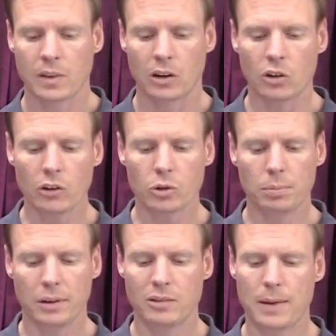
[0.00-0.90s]
There's also a
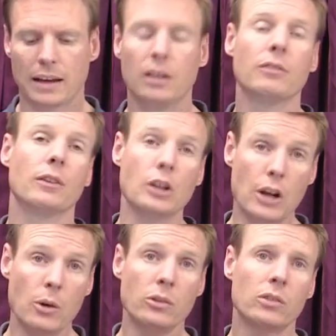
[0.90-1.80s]
place back here for
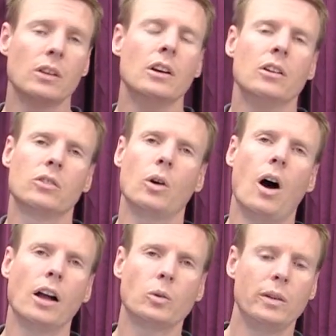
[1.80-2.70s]
notes. So
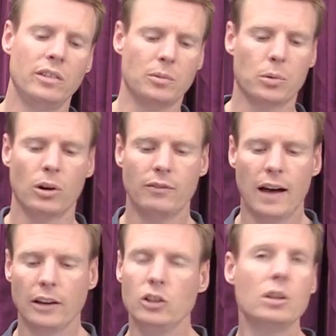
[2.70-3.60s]
on Quincy's
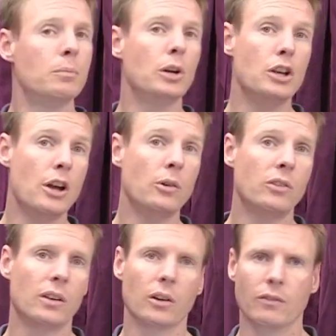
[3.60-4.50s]
profile, you can put
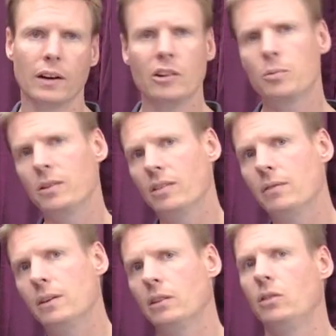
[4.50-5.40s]
notes that are very
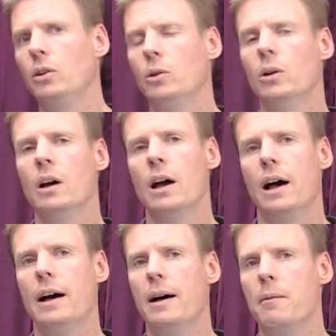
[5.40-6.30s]
specific to
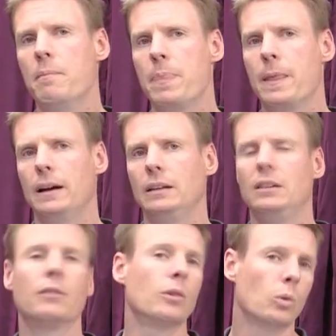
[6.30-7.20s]

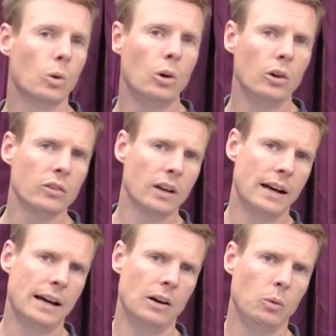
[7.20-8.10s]
different roles
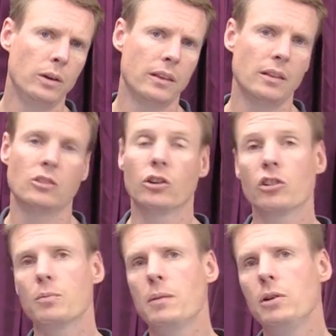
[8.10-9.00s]
within the
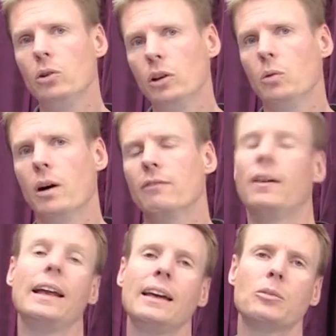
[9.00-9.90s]
church. Maybe you only want
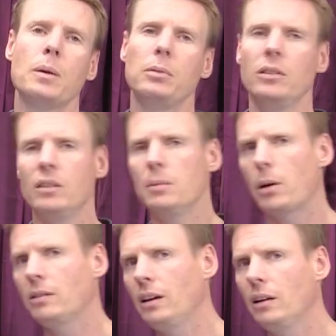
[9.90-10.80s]
finance people to see a
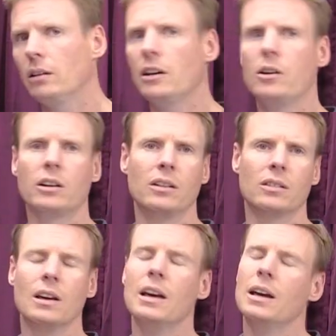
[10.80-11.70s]
particular note
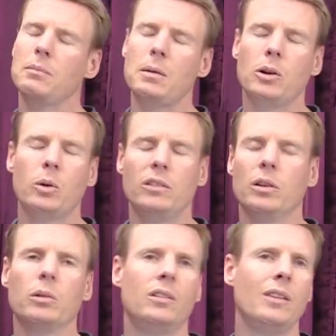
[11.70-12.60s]
because maybe
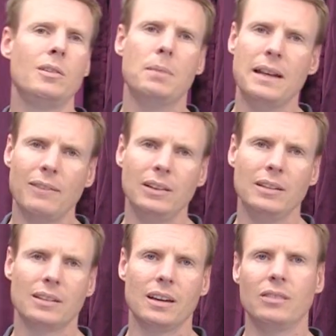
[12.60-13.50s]
Quincy received a
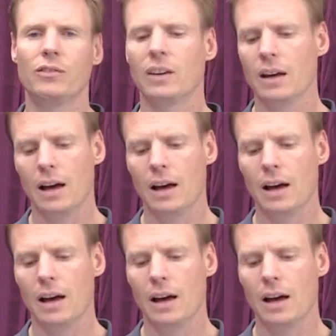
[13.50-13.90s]
benevolence gift.